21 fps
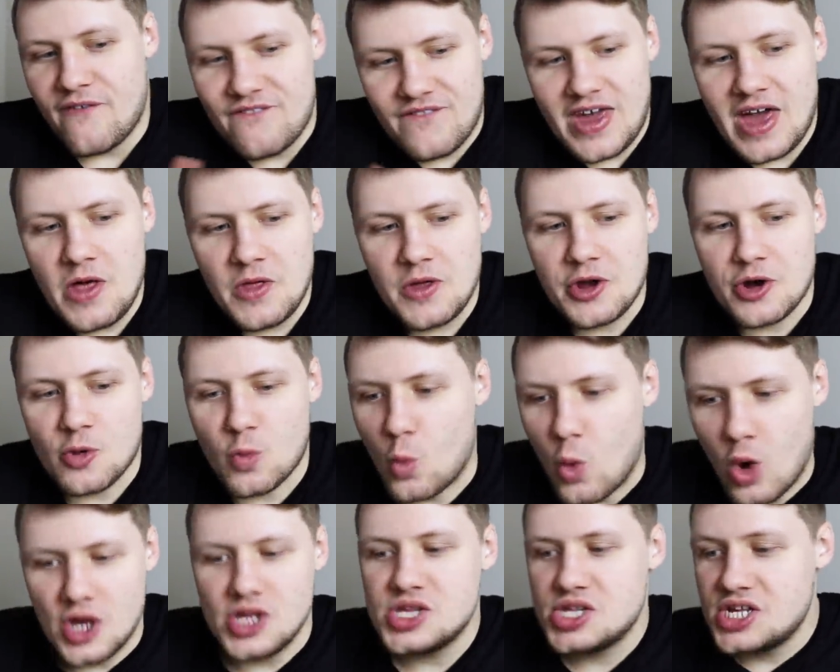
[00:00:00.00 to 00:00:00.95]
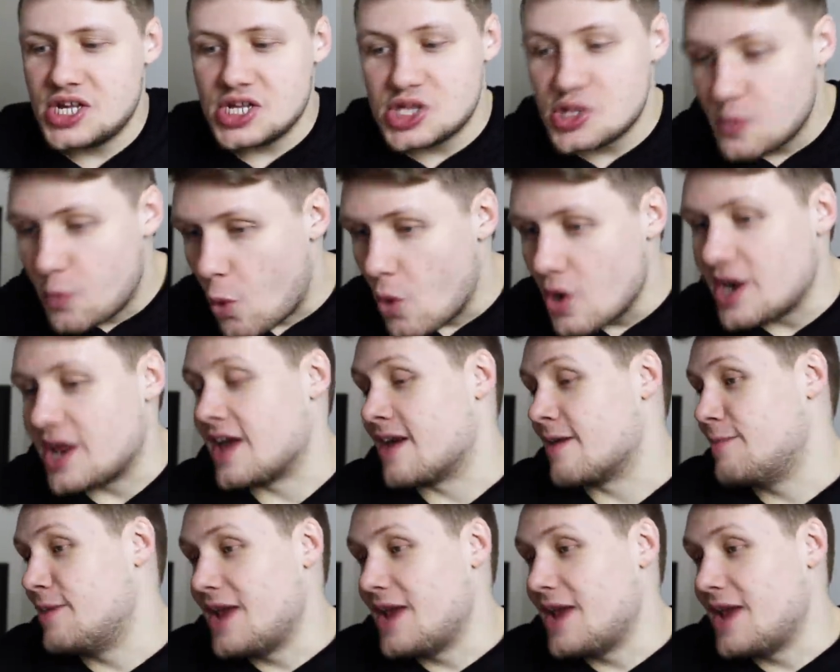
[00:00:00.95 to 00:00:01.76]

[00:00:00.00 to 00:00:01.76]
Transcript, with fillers: failure was disappointing.